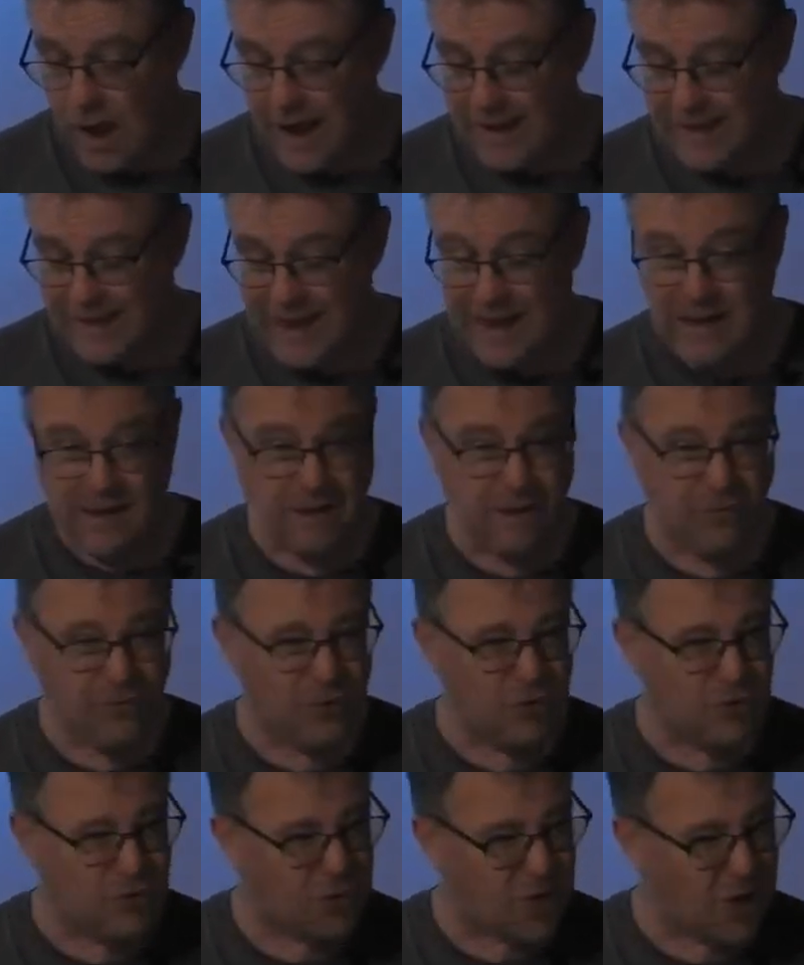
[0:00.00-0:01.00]
Again,
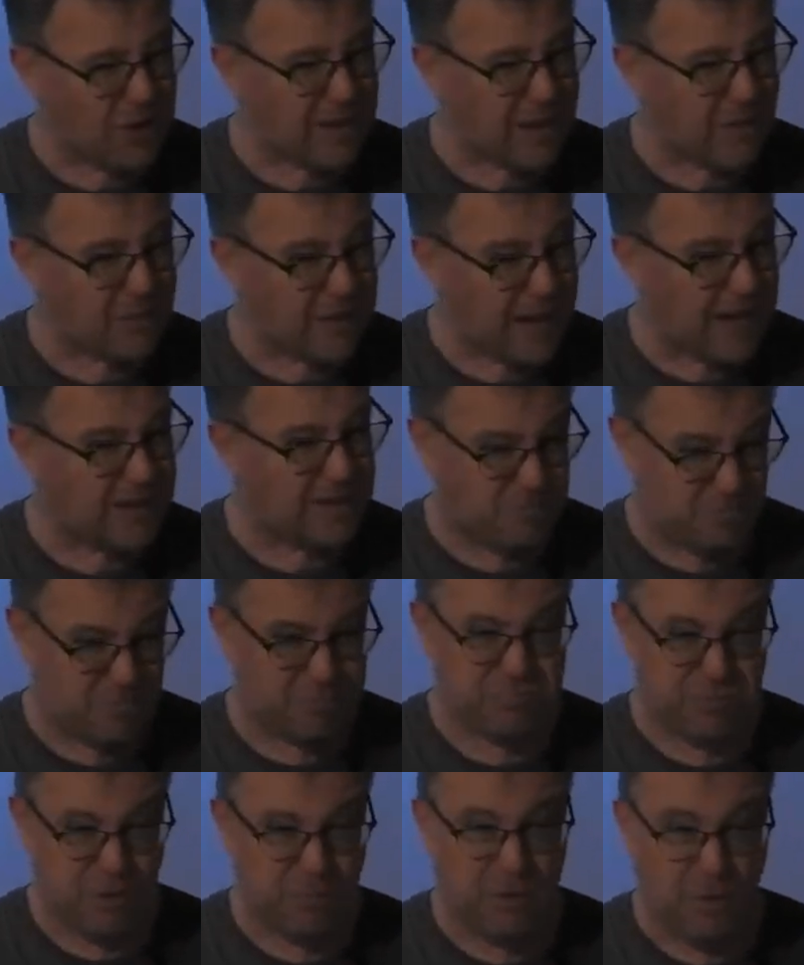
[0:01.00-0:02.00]
if you don't cover that, it's
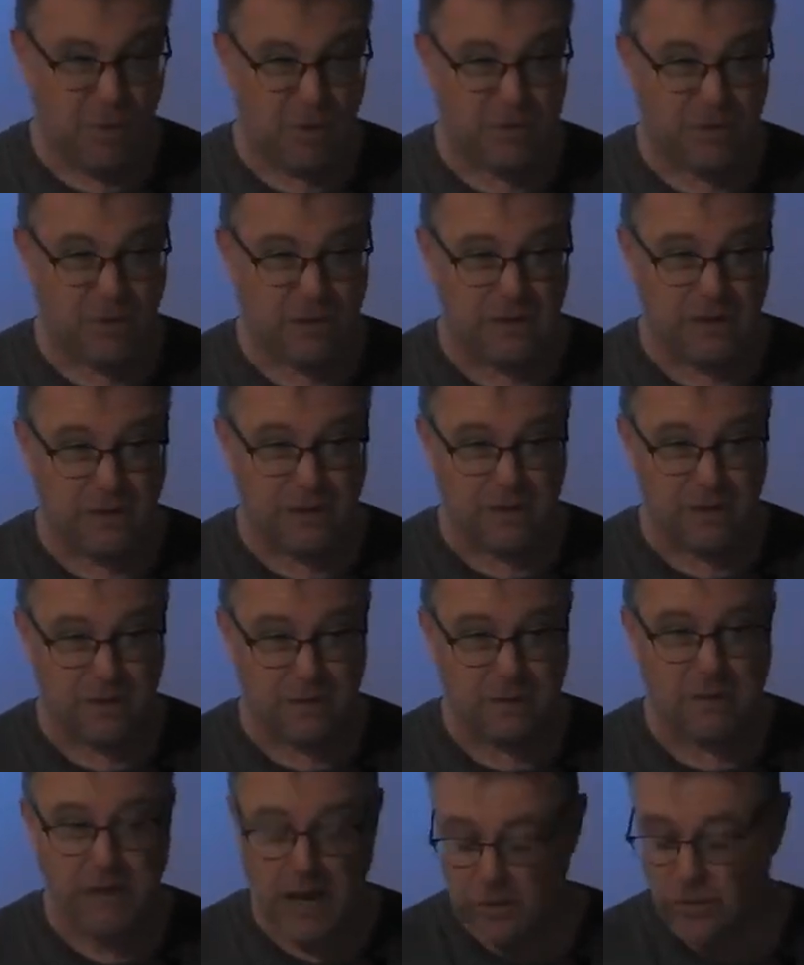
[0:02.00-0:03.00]
probably worth looking into.
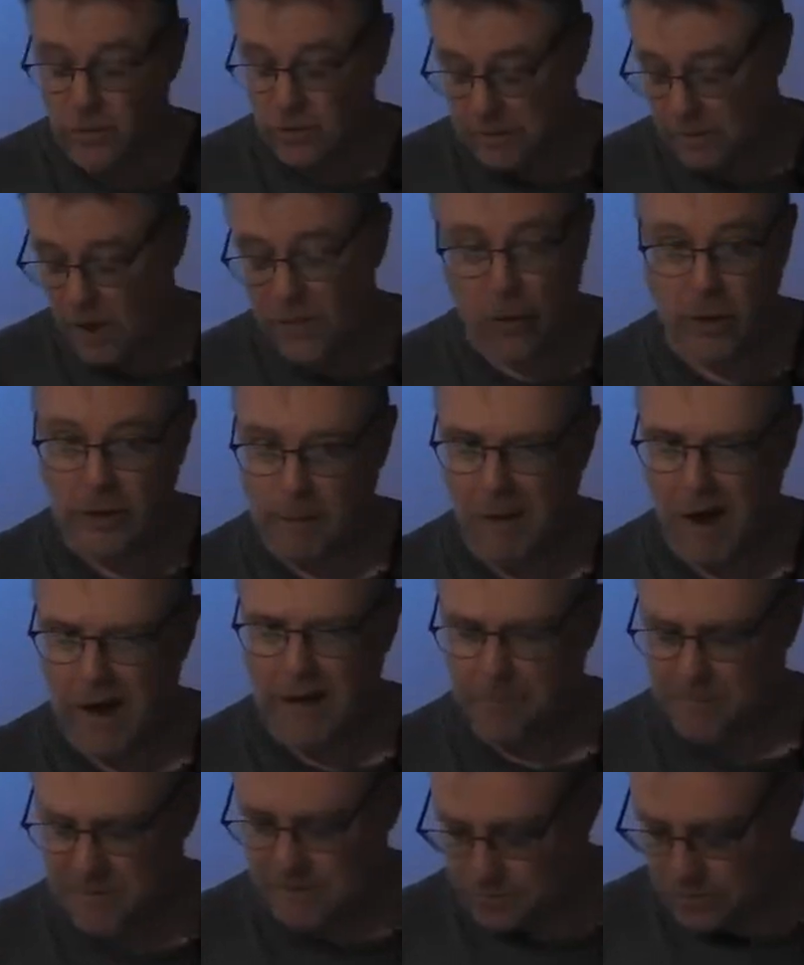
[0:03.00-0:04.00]
Yeah, I thought you, I thought you
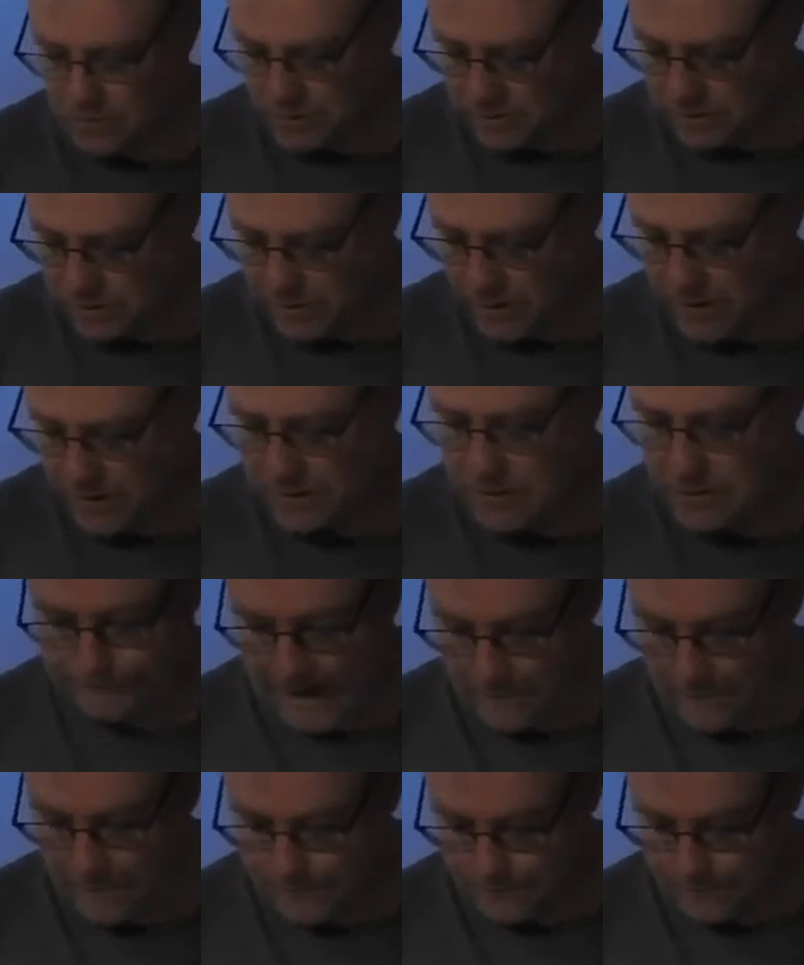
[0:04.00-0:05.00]
might. I'd be sort of surprised. See.
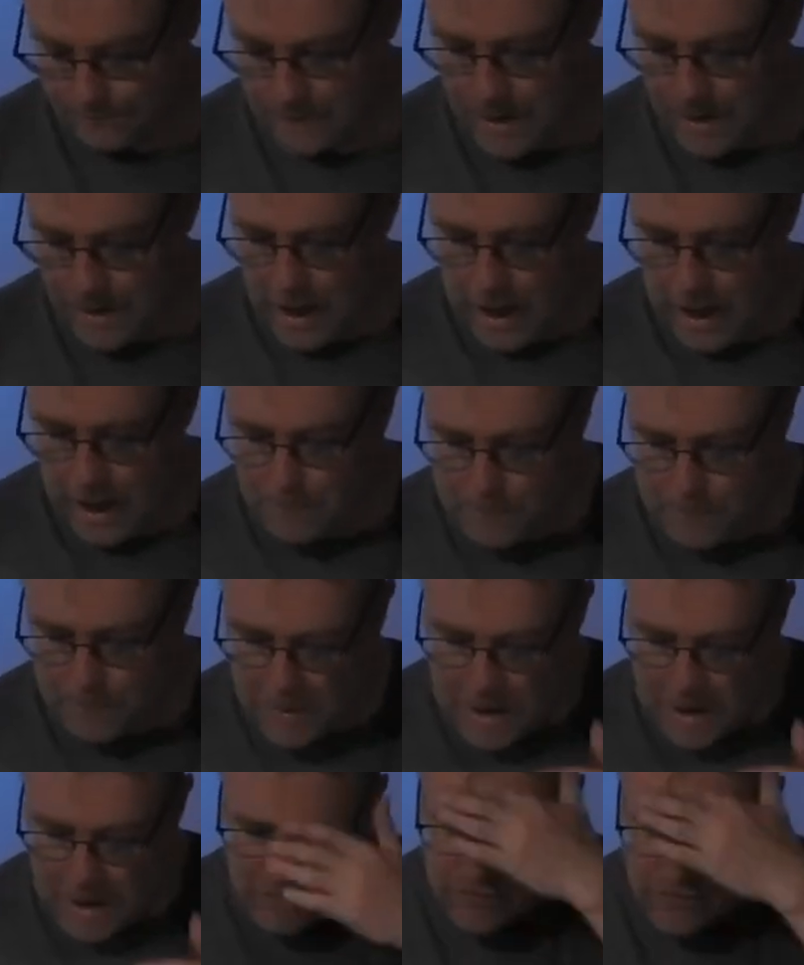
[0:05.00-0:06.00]
Yeah.
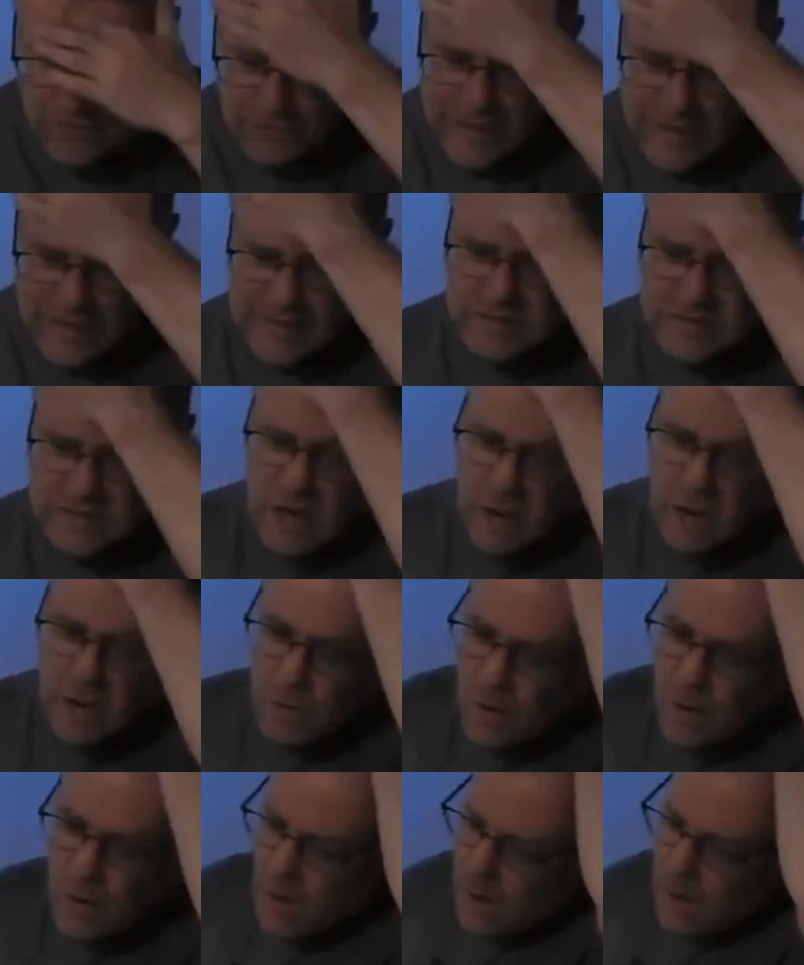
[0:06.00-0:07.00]
Uh, the thing is, though, uh,